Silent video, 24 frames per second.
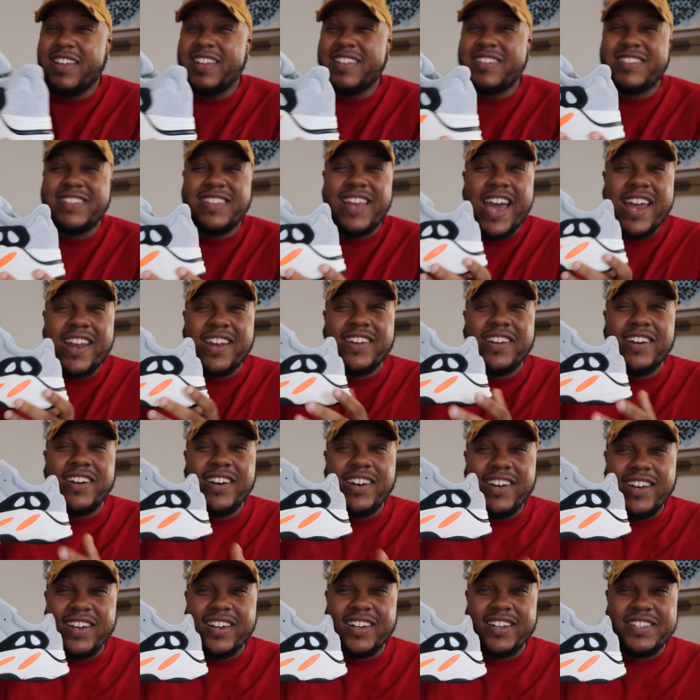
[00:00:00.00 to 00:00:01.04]
it's not an
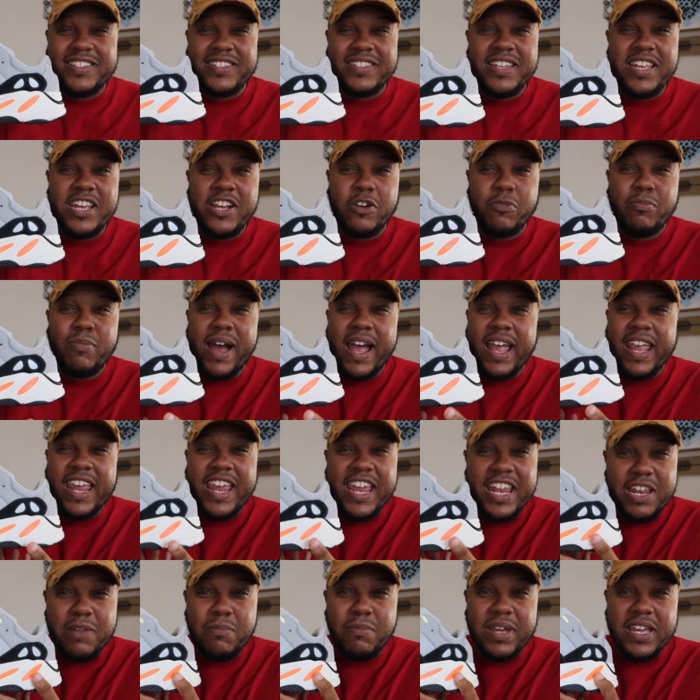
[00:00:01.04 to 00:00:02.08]
ugly sneaker by
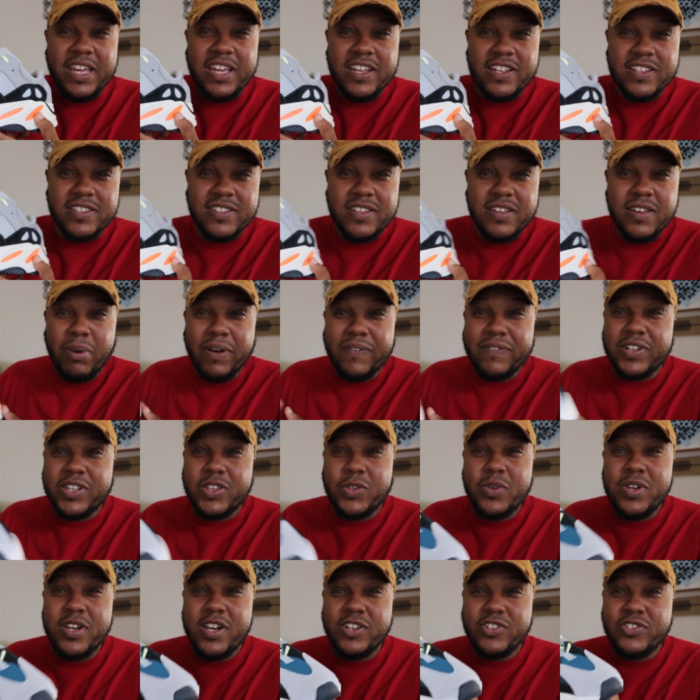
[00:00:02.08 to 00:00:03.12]
any means, but for
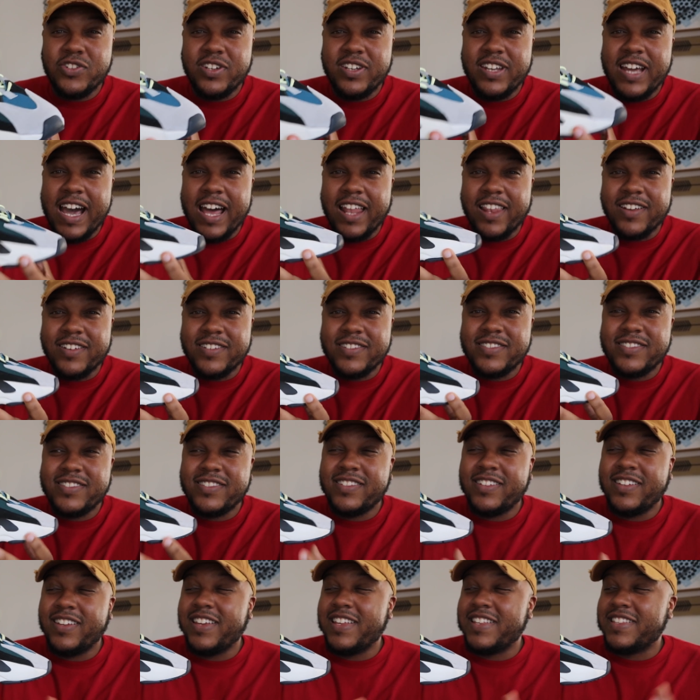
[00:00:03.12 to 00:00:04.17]
three hundred
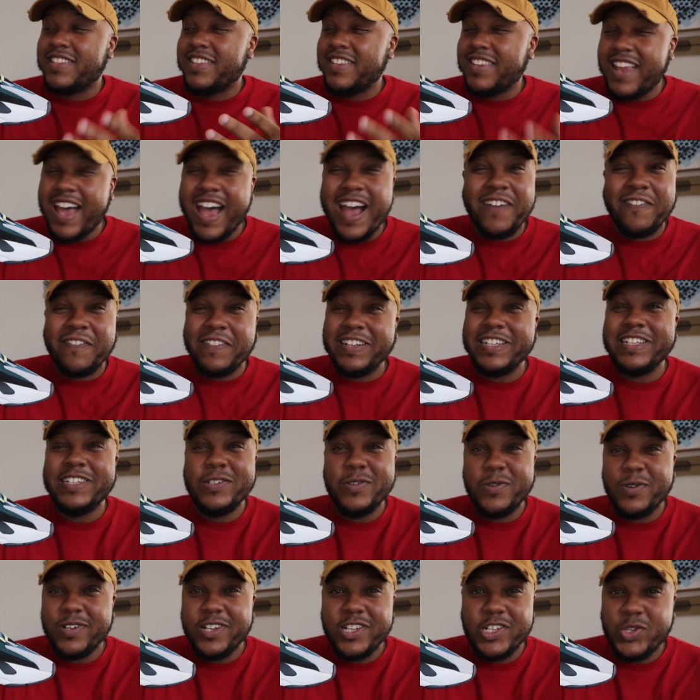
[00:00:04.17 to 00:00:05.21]
dollars, it's not really
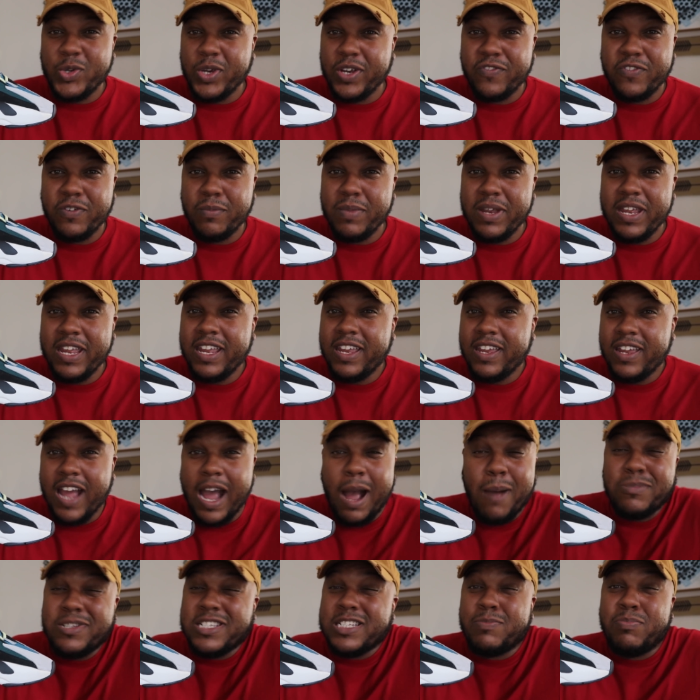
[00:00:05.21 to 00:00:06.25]
doing a trick for me.
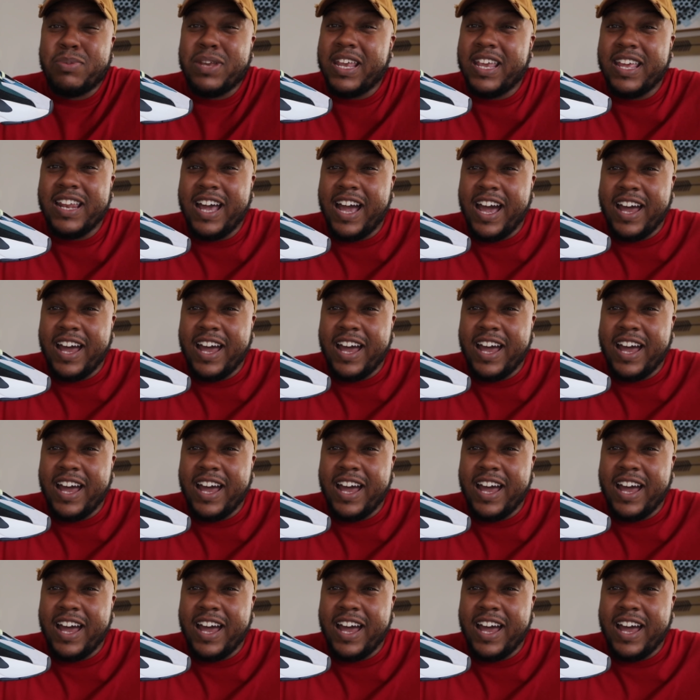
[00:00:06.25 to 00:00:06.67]
I'm just being